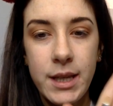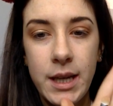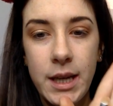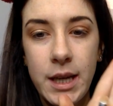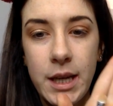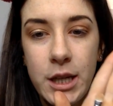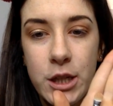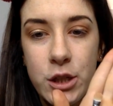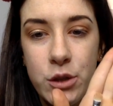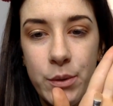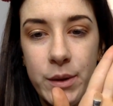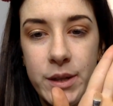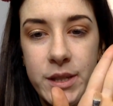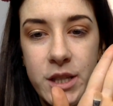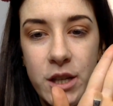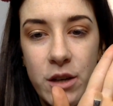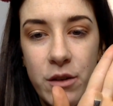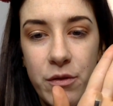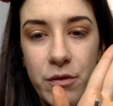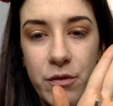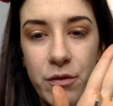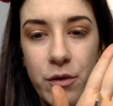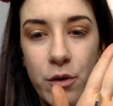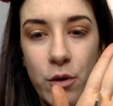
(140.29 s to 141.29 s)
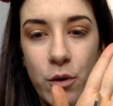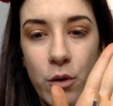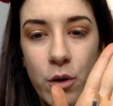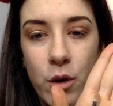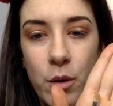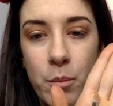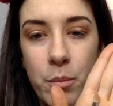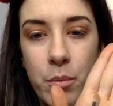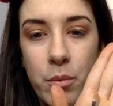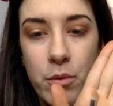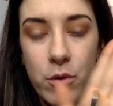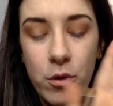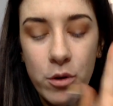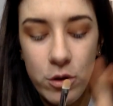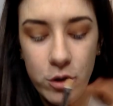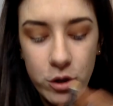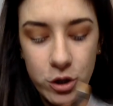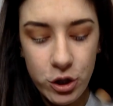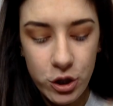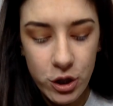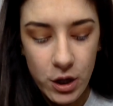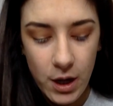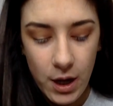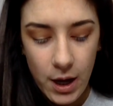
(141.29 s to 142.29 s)
E24
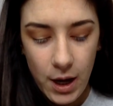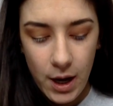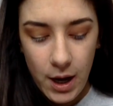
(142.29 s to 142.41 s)
brush,